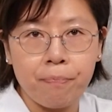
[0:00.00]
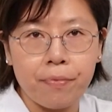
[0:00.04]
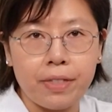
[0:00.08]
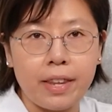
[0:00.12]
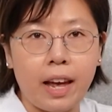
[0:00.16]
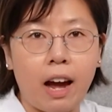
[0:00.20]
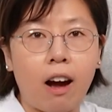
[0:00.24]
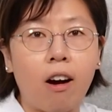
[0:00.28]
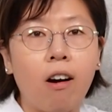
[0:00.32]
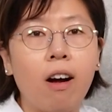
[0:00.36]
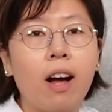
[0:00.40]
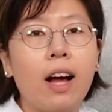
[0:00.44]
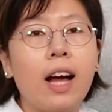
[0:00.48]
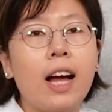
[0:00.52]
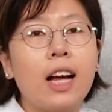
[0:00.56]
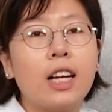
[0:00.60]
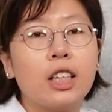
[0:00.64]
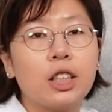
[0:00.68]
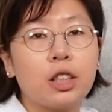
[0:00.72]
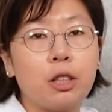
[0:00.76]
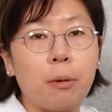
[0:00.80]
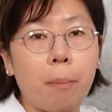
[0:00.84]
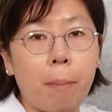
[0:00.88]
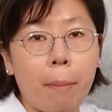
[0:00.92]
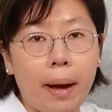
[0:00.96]
Now,
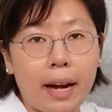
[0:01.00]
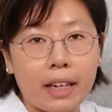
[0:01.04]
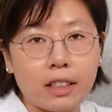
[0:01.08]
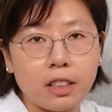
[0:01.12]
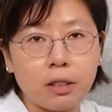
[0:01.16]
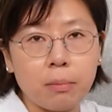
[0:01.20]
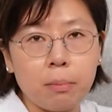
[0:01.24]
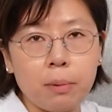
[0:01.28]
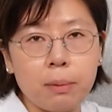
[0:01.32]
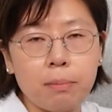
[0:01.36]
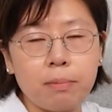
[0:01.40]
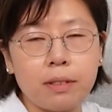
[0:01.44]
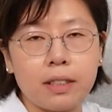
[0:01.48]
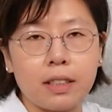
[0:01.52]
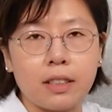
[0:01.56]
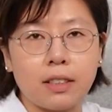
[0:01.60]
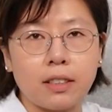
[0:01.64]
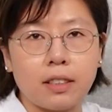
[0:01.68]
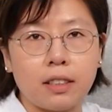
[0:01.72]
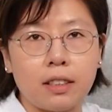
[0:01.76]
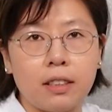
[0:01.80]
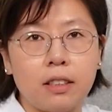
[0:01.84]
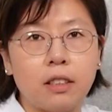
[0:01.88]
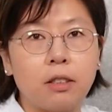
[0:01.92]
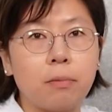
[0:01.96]
the maximum
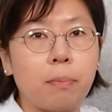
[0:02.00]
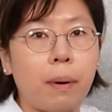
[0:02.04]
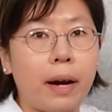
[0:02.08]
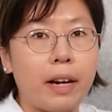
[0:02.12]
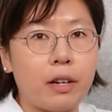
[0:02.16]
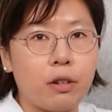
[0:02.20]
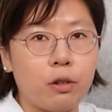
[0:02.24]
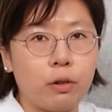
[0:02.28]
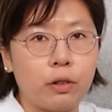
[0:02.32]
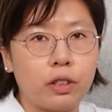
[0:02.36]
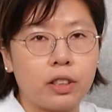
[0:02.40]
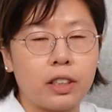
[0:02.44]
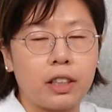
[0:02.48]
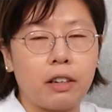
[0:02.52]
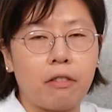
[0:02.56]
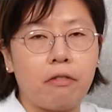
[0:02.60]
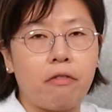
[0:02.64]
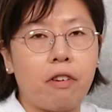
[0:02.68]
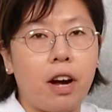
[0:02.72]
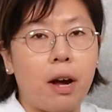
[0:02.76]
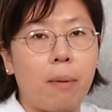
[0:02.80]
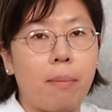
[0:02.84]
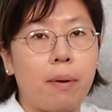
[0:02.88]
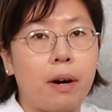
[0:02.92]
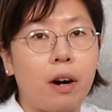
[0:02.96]
distance by using a
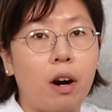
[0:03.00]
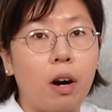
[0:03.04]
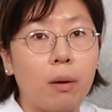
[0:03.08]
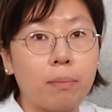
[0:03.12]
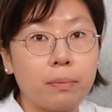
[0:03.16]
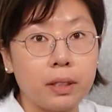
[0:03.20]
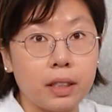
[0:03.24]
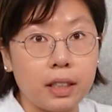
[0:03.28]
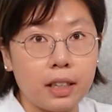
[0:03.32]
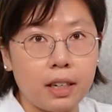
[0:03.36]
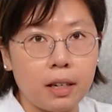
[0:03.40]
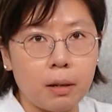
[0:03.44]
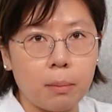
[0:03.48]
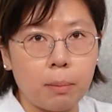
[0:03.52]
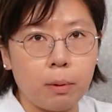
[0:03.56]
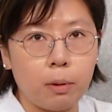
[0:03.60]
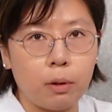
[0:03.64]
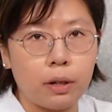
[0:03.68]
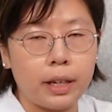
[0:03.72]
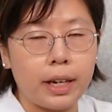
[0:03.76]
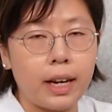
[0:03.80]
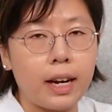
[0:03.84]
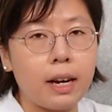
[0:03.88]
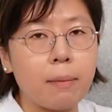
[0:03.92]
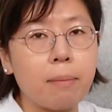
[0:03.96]
fiber optic
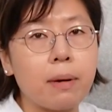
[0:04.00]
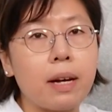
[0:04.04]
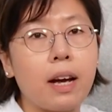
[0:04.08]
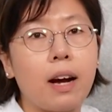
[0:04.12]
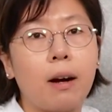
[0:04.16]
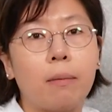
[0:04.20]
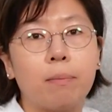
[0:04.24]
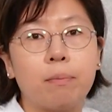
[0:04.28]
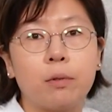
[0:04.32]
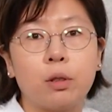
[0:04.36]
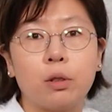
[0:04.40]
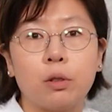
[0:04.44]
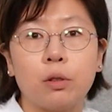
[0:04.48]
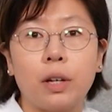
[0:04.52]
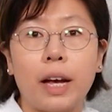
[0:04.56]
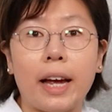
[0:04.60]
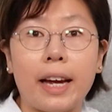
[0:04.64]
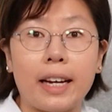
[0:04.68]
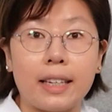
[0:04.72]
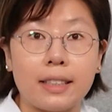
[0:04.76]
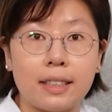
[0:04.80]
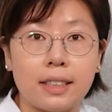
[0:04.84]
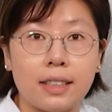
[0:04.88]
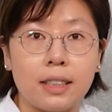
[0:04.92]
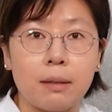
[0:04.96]
cable can be up to
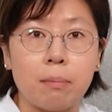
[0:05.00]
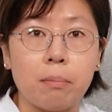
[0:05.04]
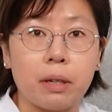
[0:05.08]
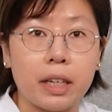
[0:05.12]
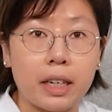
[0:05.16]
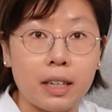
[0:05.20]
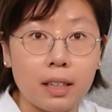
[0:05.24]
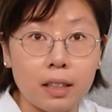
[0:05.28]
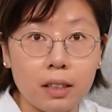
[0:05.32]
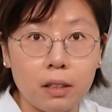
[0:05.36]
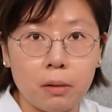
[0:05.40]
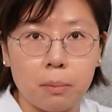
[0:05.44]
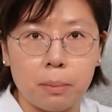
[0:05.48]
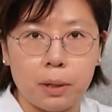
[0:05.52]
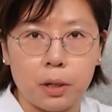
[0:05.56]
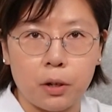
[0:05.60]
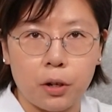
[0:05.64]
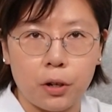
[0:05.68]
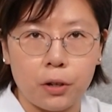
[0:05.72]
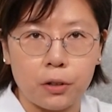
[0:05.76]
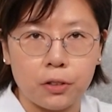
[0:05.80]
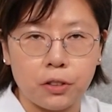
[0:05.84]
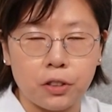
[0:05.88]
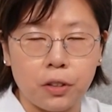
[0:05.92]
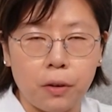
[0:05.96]
18
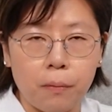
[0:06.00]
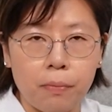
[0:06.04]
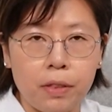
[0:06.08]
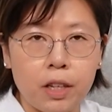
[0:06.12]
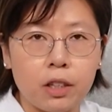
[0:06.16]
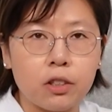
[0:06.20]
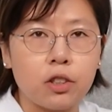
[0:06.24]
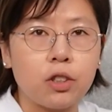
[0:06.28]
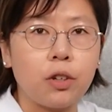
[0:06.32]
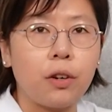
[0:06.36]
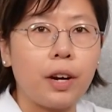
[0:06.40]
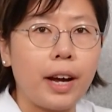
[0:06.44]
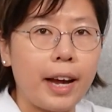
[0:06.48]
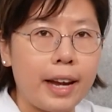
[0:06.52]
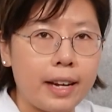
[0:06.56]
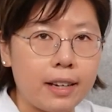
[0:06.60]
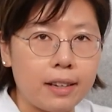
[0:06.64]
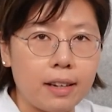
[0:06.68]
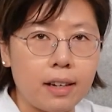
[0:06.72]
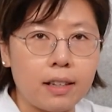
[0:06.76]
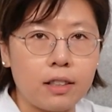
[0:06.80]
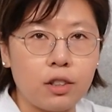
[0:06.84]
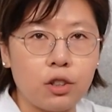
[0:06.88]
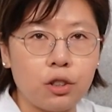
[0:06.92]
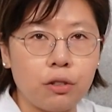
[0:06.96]
kilometers, so
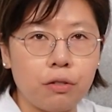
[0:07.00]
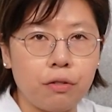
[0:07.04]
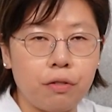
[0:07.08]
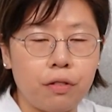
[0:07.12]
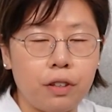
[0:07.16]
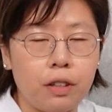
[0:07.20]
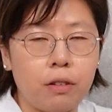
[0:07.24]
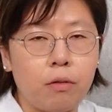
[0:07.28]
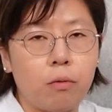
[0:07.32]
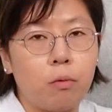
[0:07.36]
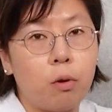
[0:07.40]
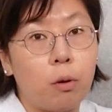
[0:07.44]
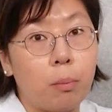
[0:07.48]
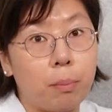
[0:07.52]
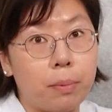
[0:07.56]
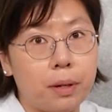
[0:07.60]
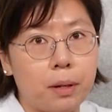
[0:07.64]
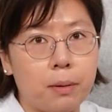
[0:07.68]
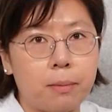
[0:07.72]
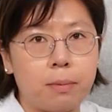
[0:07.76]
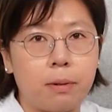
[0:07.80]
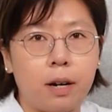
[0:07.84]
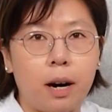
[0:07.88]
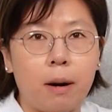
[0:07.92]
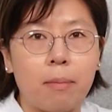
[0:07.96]
800 feet won't be
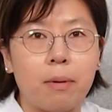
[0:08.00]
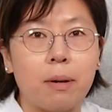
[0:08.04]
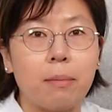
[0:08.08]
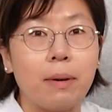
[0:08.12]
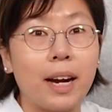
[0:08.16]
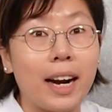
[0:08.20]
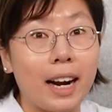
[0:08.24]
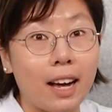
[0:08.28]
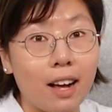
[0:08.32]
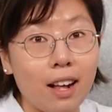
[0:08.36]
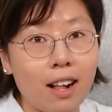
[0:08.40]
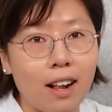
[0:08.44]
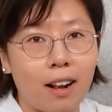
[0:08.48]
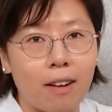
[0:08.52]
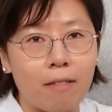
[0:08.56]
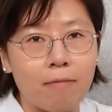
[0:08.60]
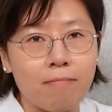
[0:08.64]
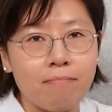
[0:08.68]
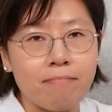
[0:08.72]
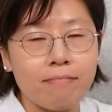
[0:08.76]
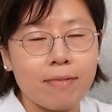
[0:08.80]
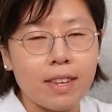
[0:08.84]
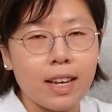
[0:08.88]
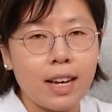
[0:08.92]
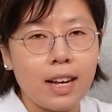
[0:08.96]
a problem at all.